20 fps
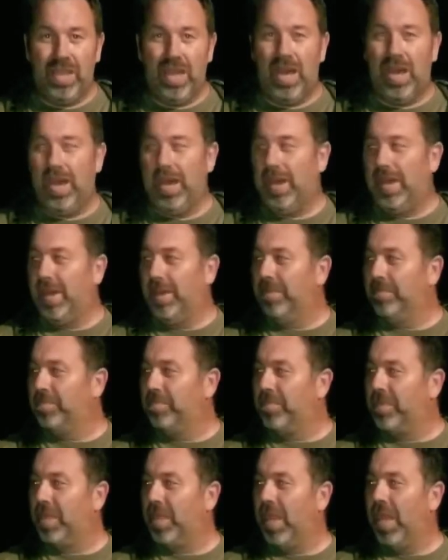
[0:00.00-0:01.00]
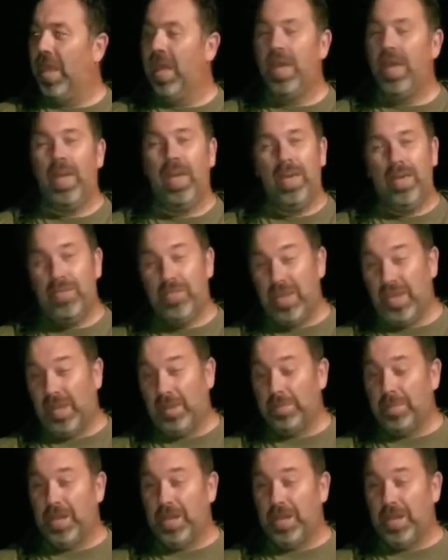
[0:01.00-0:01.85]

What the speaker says: I think I'm